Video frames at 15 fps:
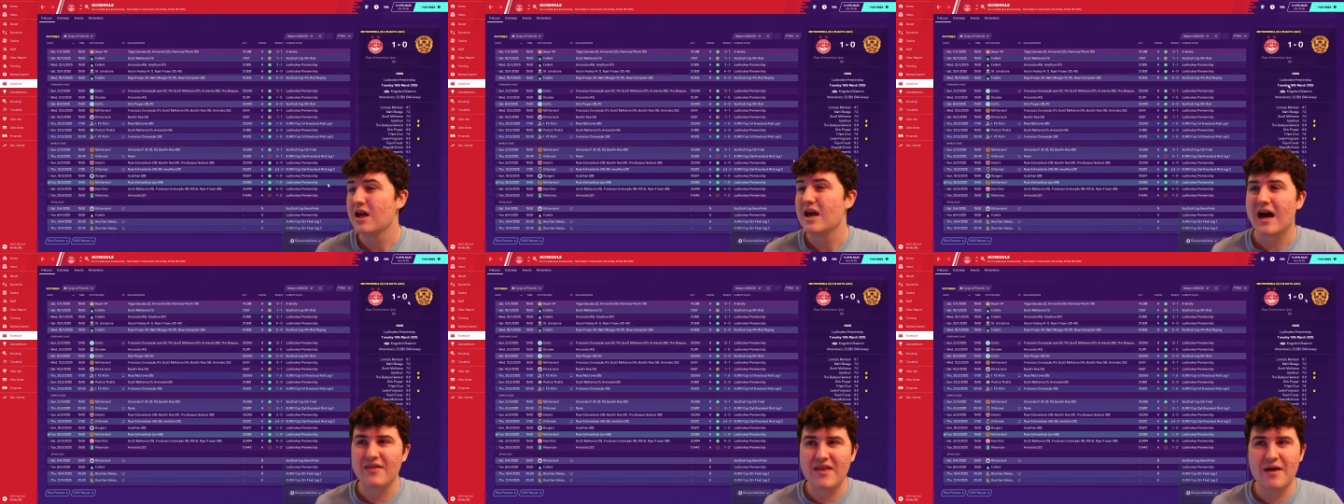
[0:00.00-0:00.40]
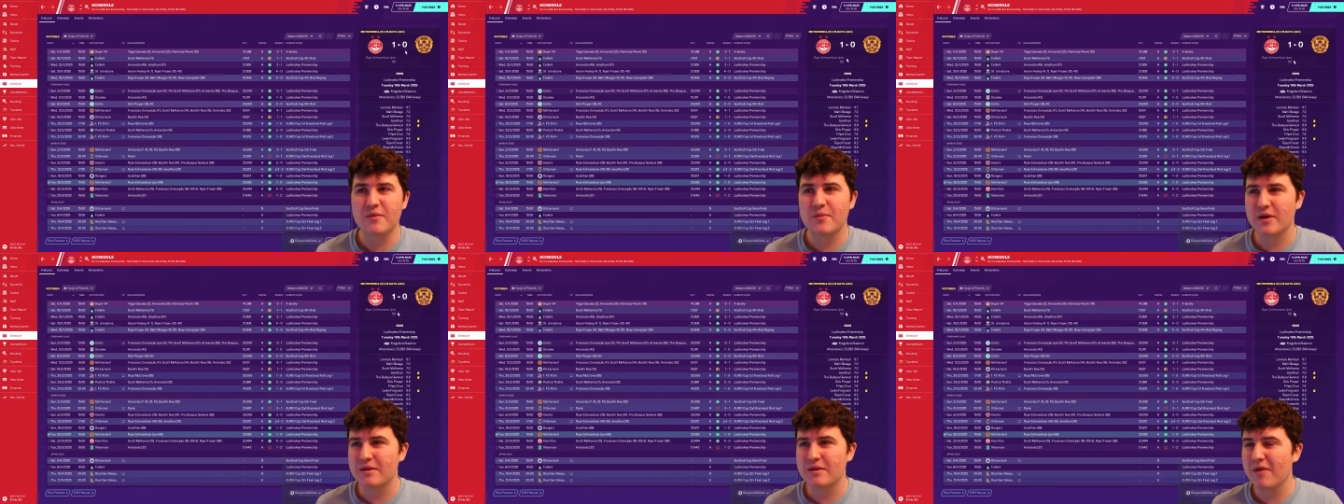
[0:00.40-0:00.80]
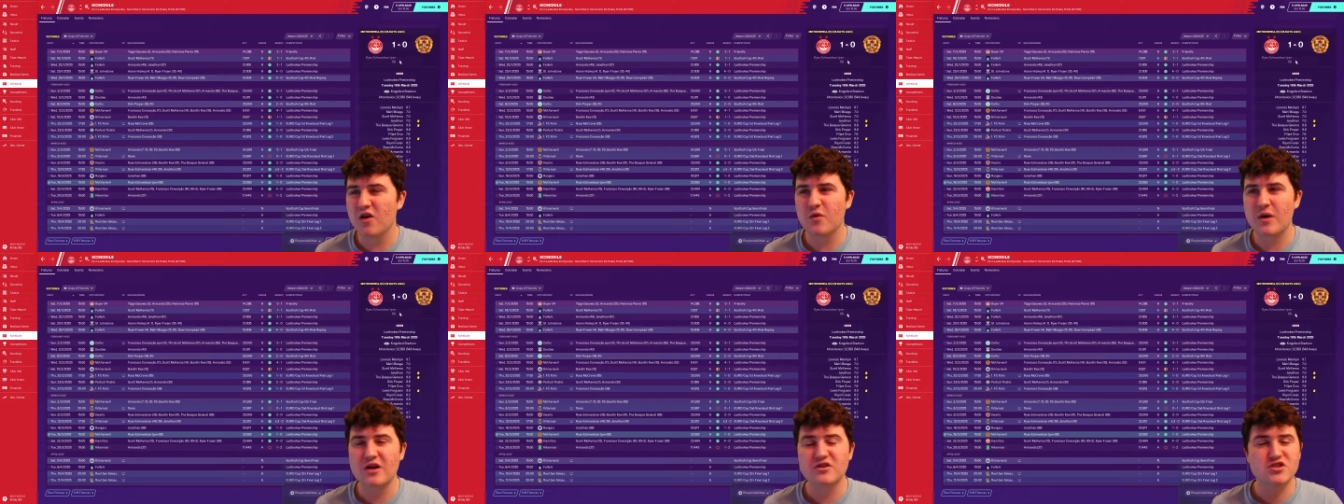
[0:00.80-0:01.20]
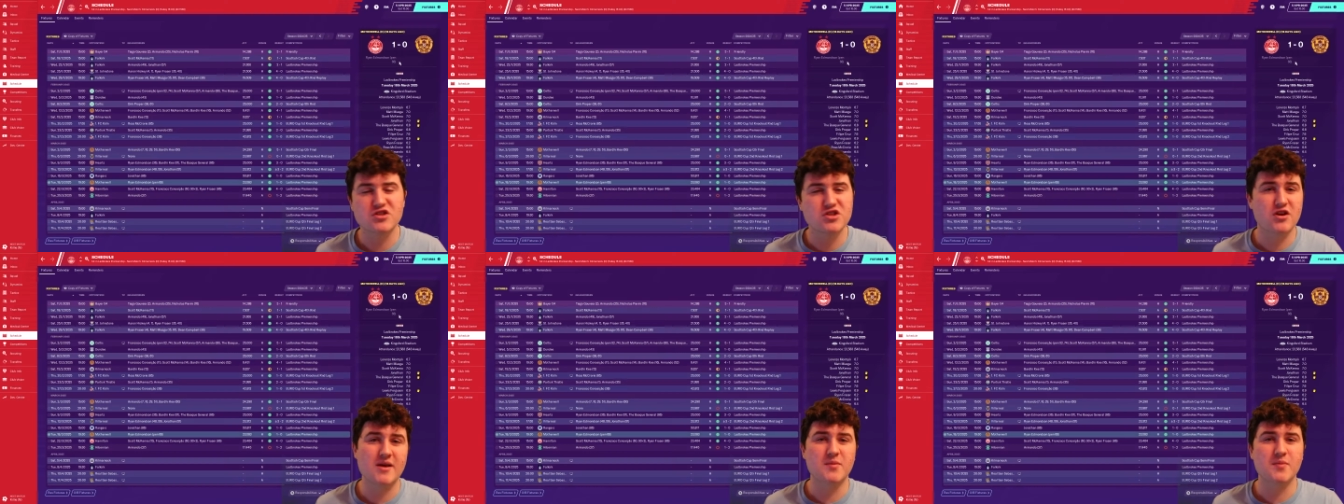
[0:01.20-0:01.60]
And then we played Motherwell,
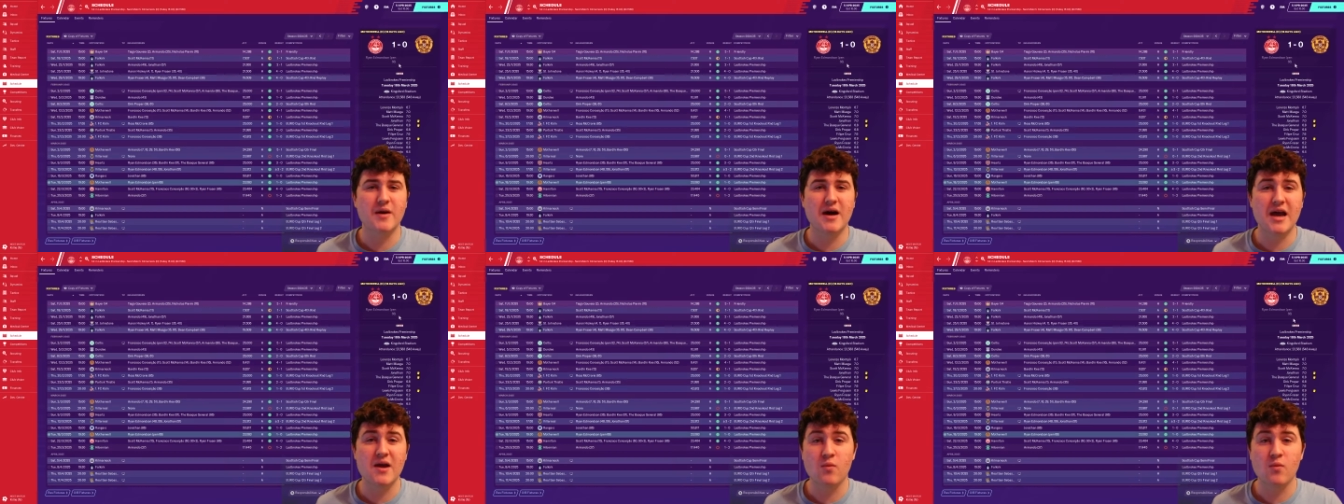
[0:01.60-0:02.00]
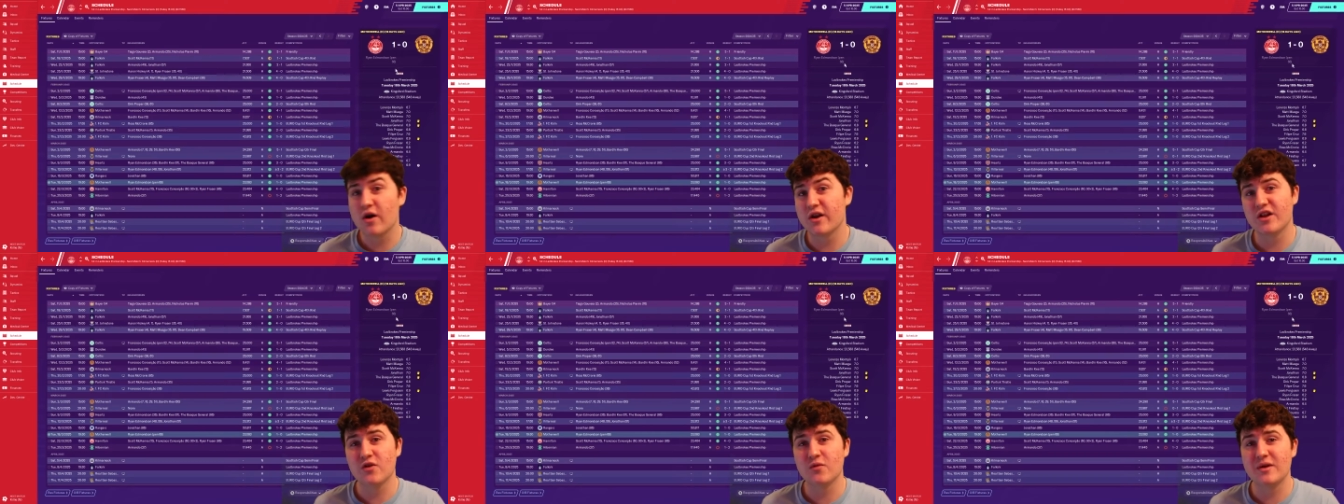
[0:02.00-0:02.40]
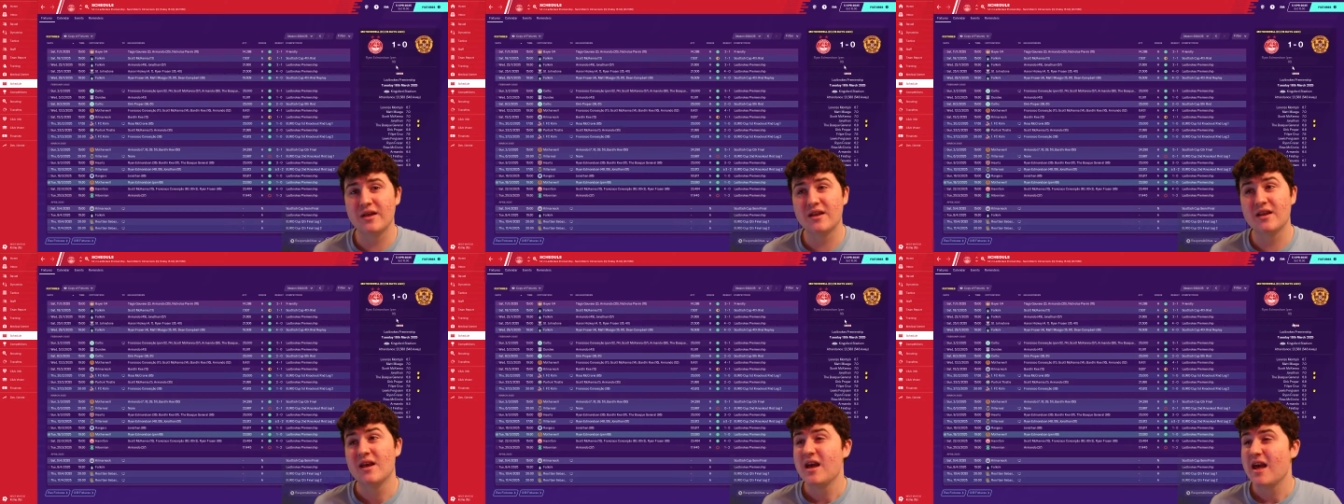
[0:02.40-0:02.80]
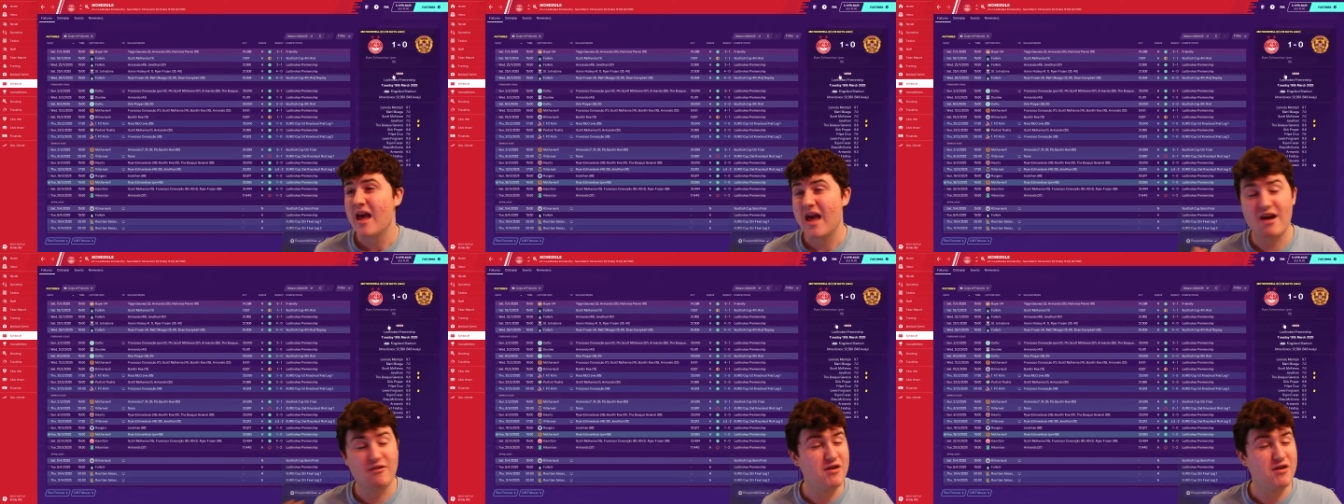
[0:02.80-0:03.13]
scraped by 1 0 win, uh,